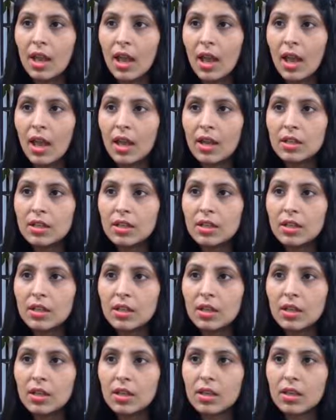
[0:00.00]
and
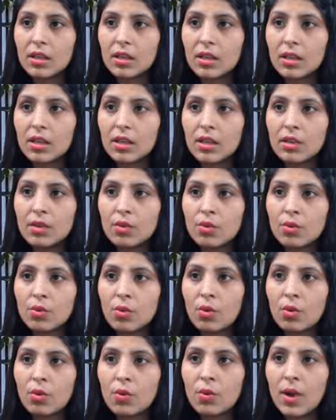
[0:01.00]
then in
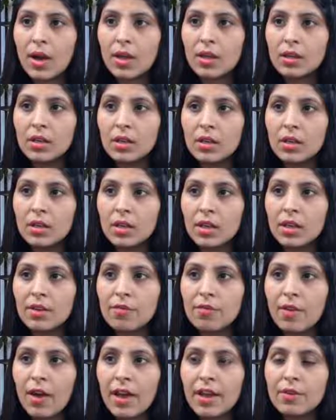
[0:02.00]
row 1
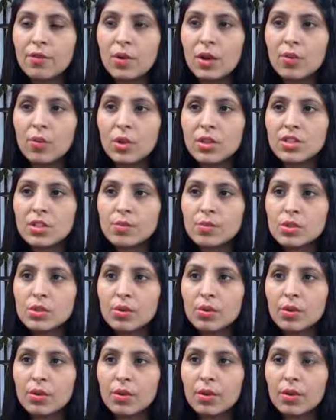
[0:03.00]
in Y1
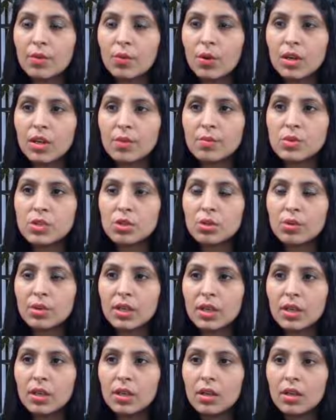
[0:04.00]
what I'm
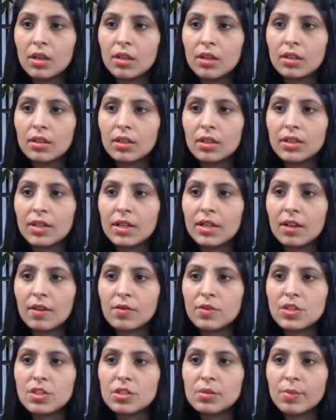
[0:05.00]
storing the data
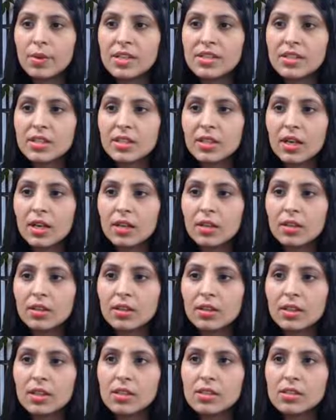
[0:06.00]
which is presented
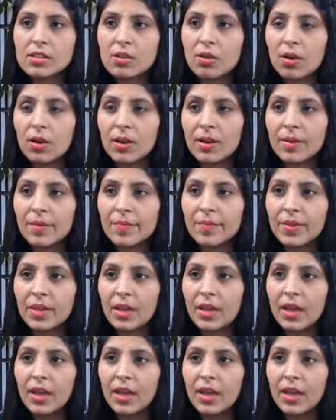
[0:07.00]
this column,